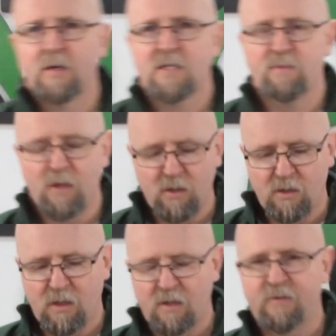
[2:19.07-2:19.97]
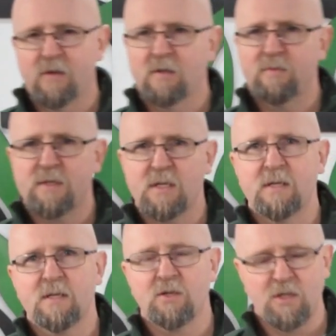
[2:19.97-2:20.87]
smaller hollow forms
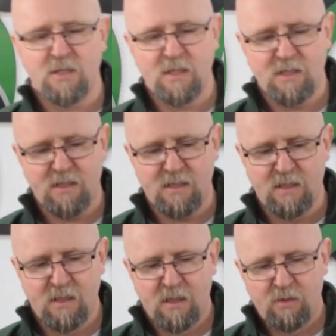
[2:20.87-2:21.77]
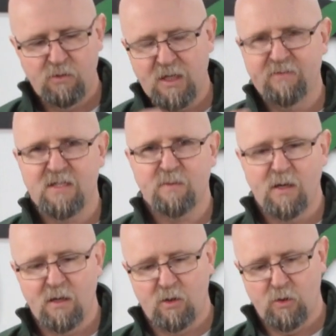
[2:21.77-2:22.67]
such as this, which have a
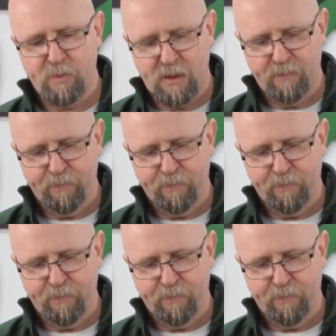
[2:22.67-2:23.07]
small opening,